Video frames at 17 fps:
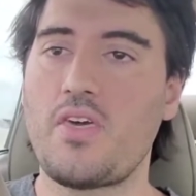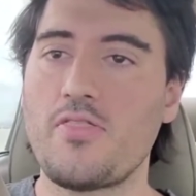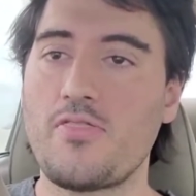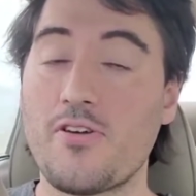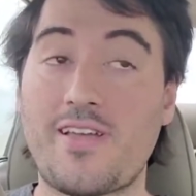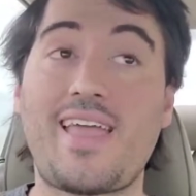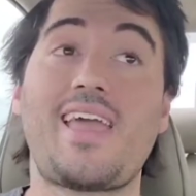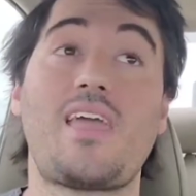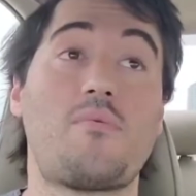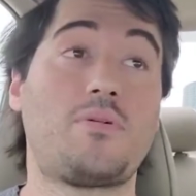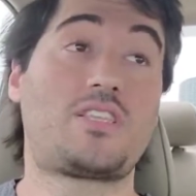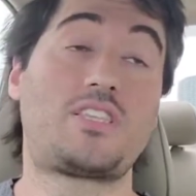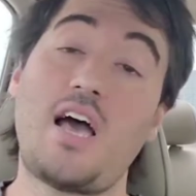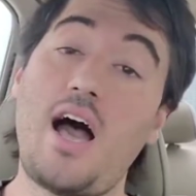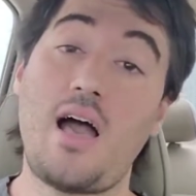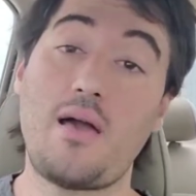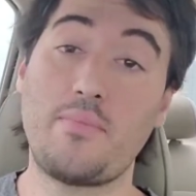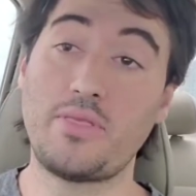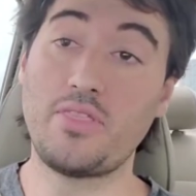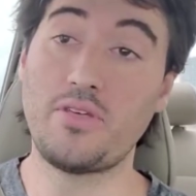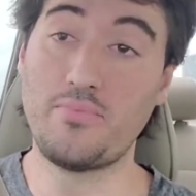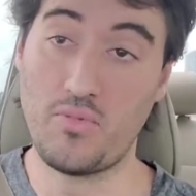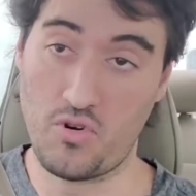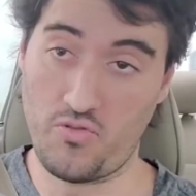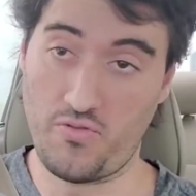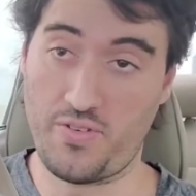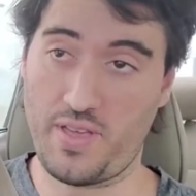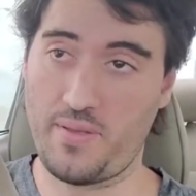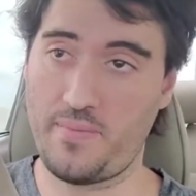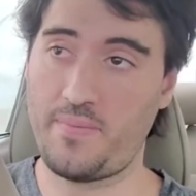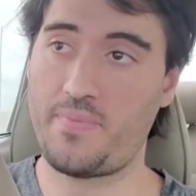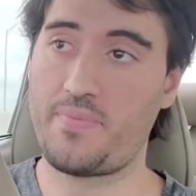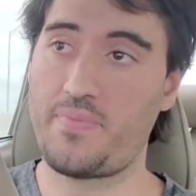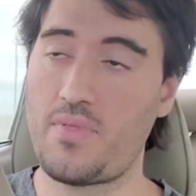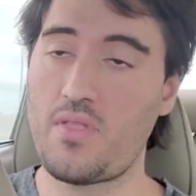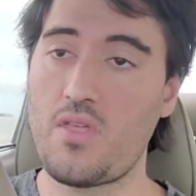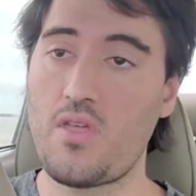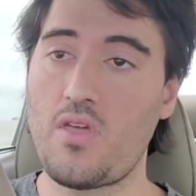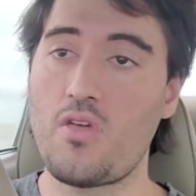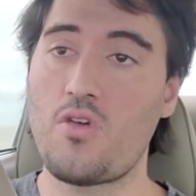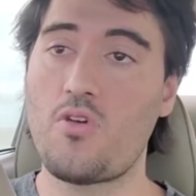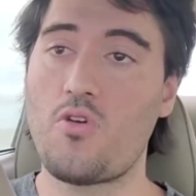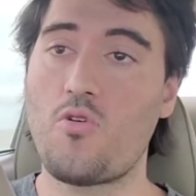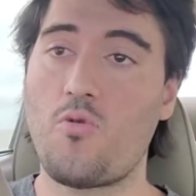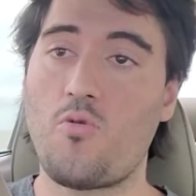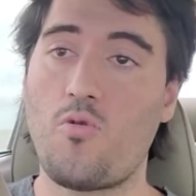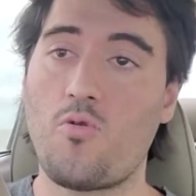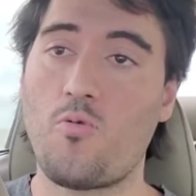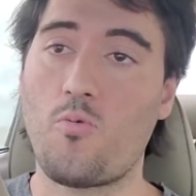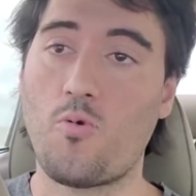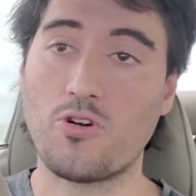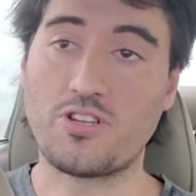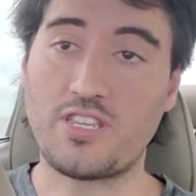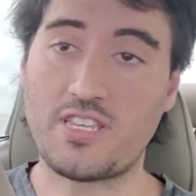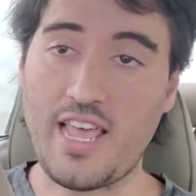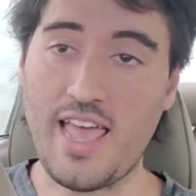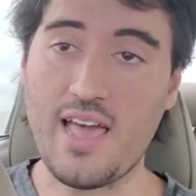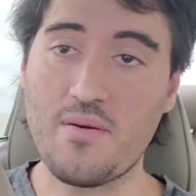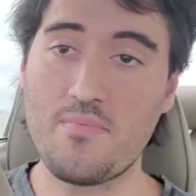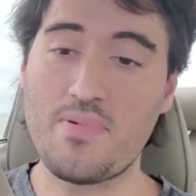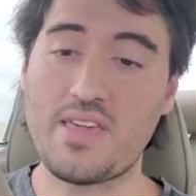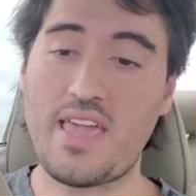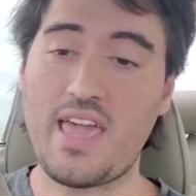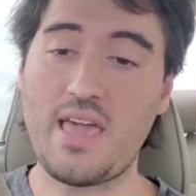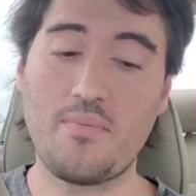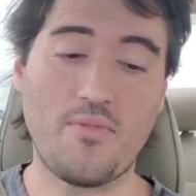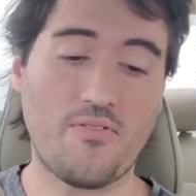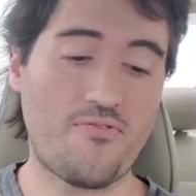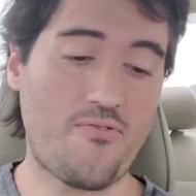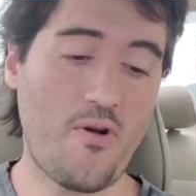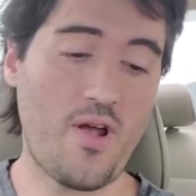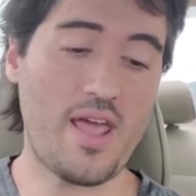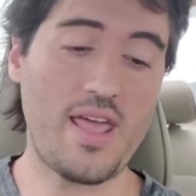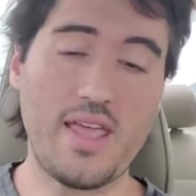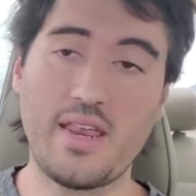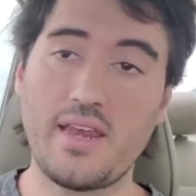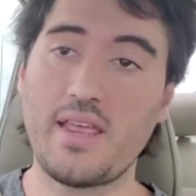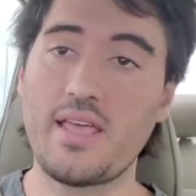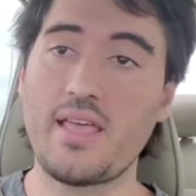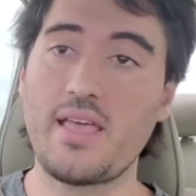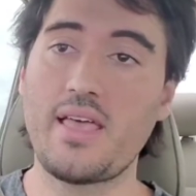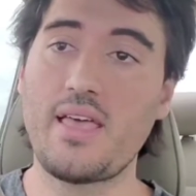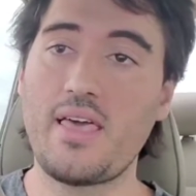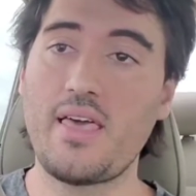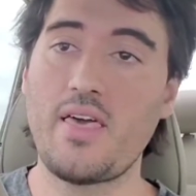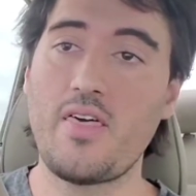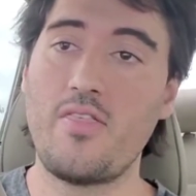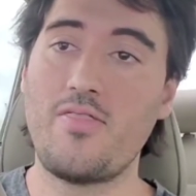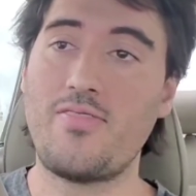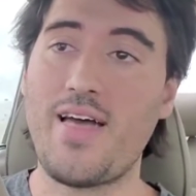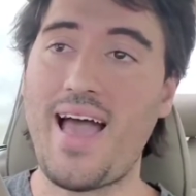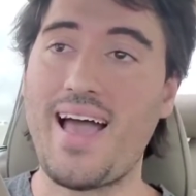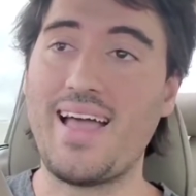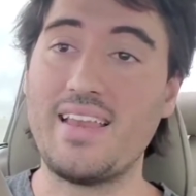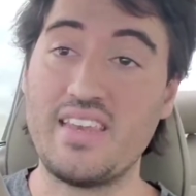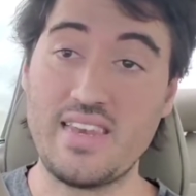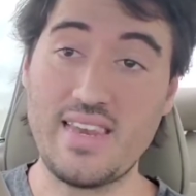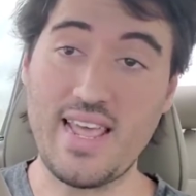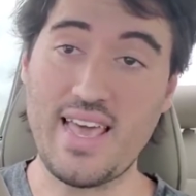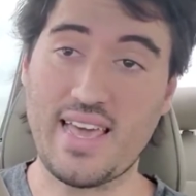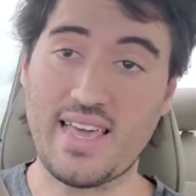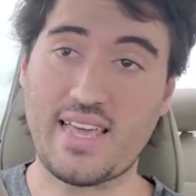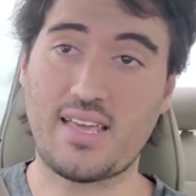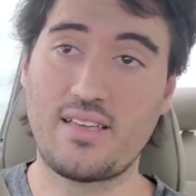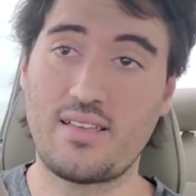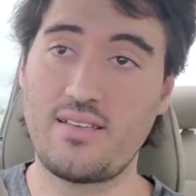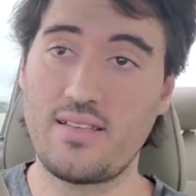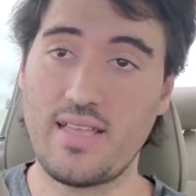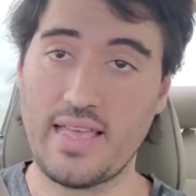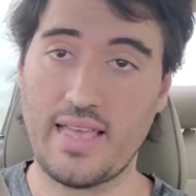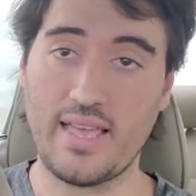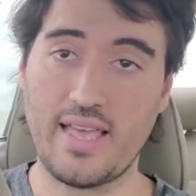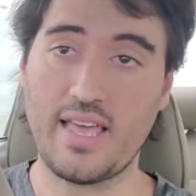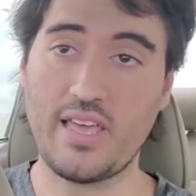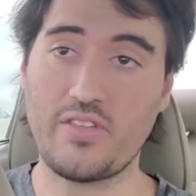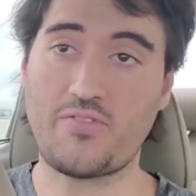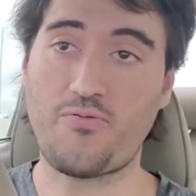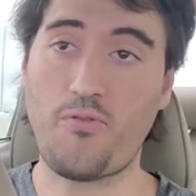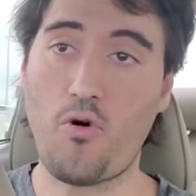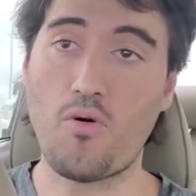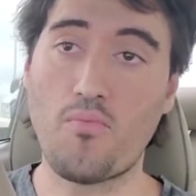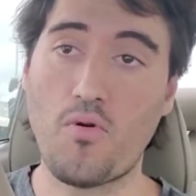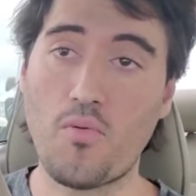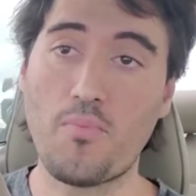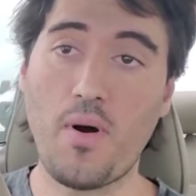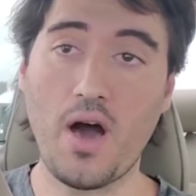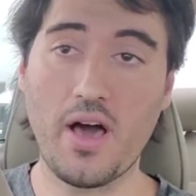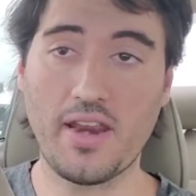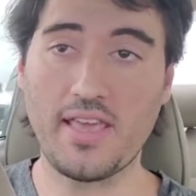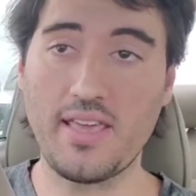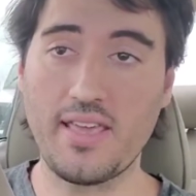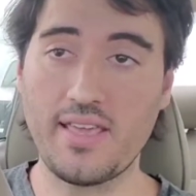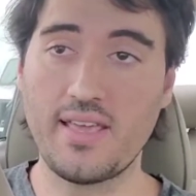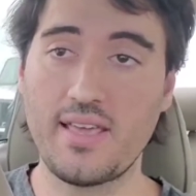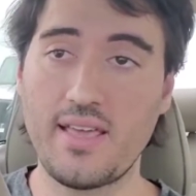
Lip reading: There came a time in the movie where Sam became afraid that Nick, his former buddy,